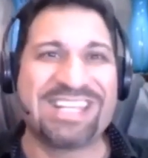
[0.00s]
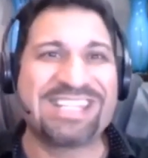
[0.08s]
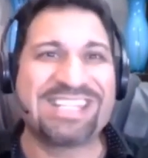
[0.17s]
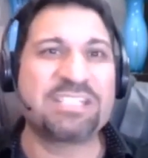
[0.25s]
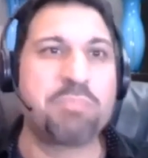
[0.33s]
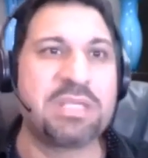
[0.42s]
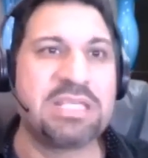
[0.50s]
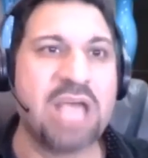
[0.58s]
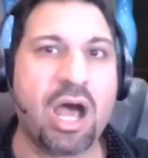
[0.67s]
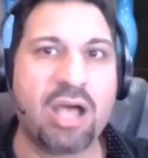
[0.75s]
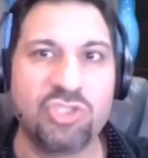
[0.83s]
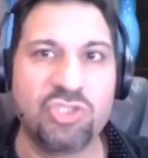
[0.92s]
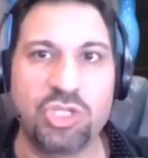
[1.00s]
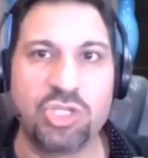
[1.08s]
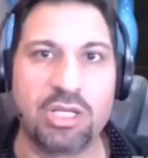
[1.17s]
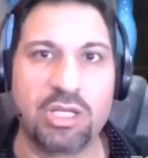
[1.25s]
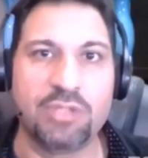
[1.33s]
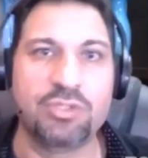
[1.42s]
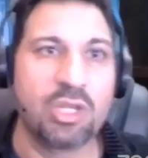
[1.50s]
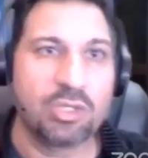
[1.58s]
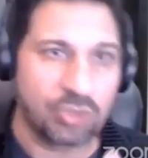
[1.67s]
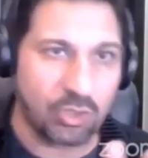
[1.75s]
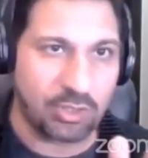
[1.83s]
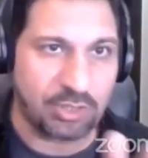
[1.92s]
This is beyond genius.
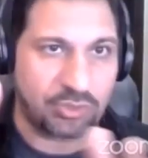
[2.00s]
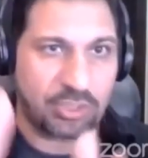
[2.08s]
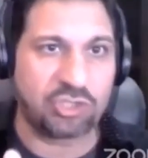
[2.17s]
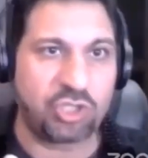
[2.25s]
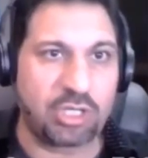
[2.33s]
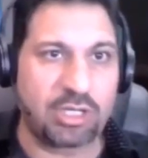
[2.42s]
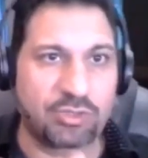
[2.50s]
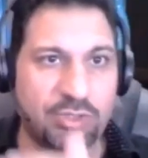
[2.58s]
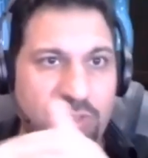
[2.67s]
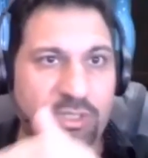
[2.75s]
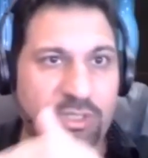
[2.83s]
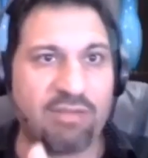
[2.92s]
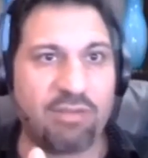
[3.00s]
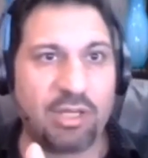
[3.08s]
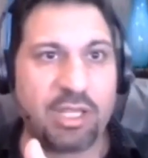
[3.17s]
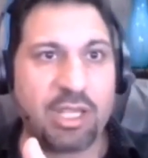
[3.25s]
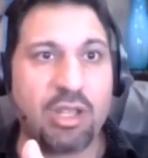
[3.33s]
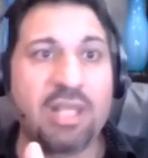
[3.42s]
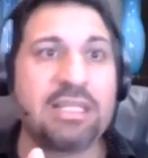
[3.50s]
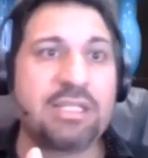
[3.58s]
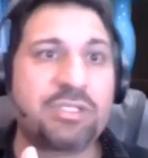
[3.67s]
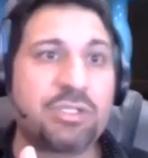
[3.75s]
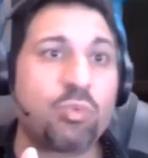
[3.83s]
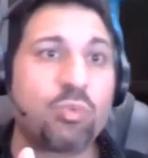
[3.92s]
So you see genius this level here.
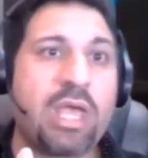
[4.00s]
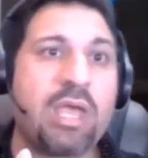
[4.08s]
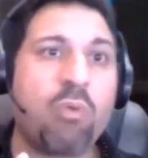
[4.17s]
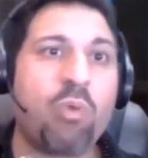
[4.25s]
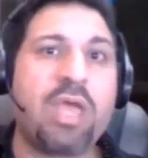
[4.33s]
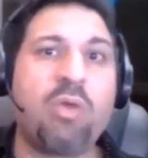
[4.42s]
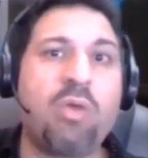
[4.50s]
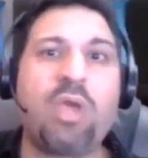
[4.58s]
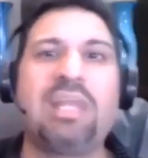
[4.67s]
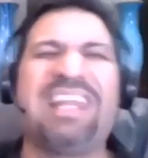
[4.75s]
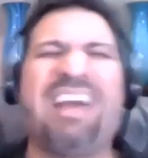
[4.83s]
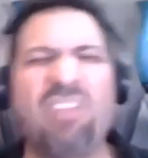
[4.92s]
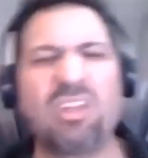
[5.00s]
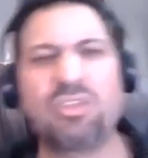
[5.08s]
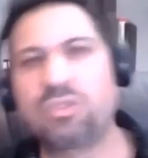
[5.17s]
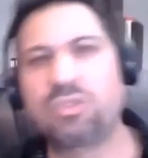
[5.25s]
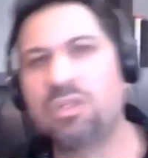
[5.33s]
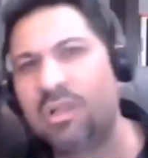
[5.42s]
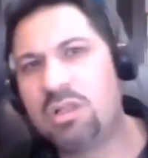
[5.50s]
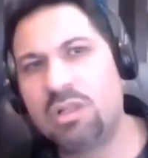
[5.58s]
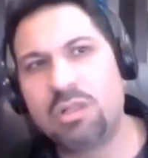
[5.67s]
This is way, way, way levels